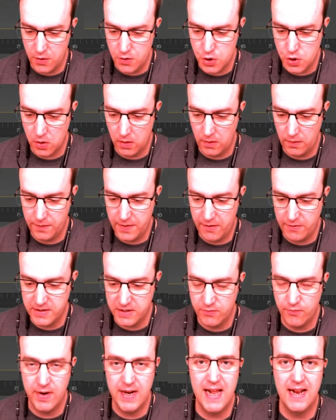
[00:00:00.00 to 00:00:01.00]
usual, there
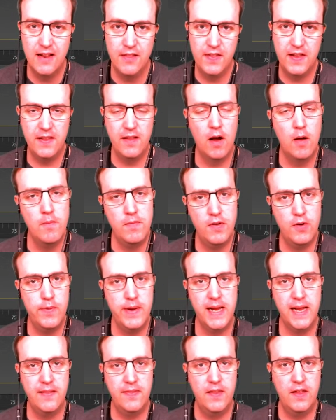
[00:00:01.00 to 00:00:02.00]
isn't really anything that I'm
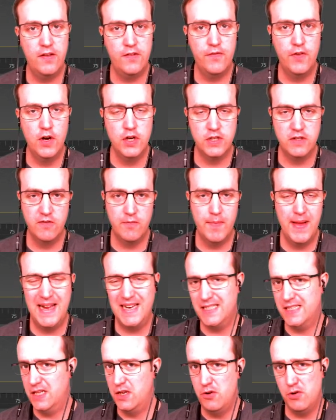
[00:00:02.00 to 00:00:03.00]
doing in this version of
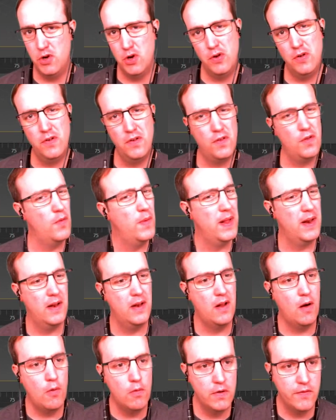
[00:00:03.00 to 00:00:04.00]
Max that you couldn't do in
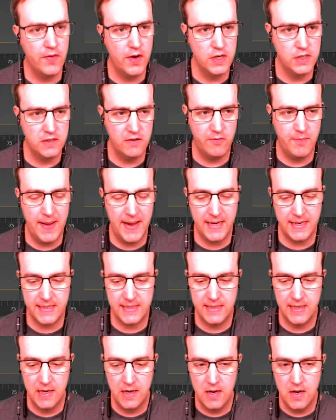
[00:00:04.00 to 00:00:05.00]
an older version of
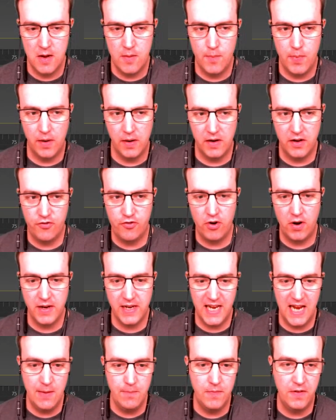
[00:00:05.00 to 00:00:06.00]
Max. But I'm going to try
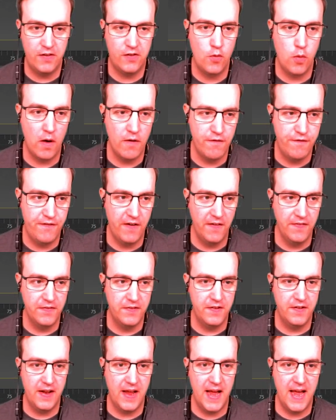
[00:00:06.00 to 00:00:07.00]
and keep this quite
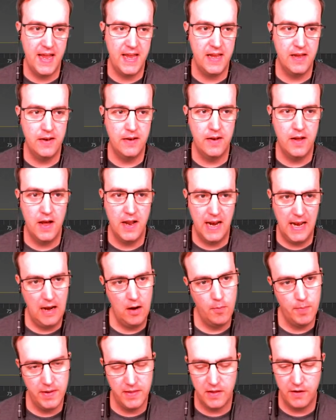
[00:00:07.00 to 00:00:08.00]
fun today and a
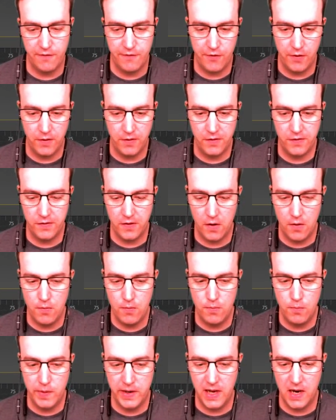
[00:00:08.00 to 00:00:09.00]
little bit different.
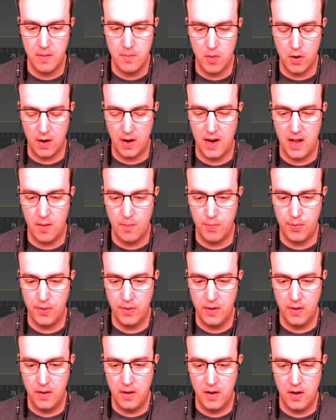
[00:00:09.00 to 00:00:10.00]
So we're going to model up
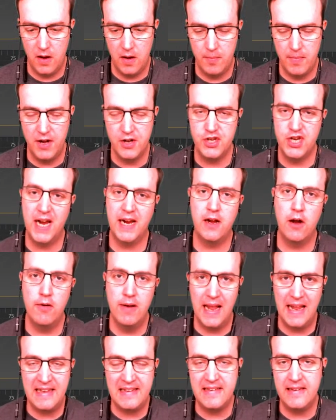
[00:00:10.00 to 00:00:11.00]
a
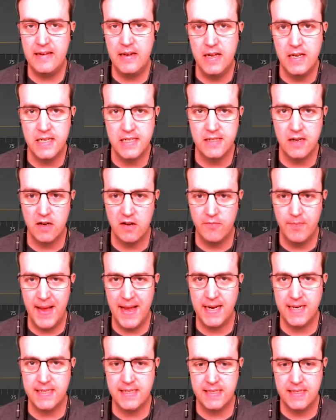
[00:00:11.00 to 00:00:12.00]
jack-o'-lantern inside of
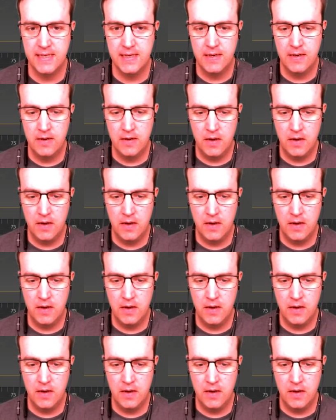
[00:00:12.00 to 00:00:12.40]
Max.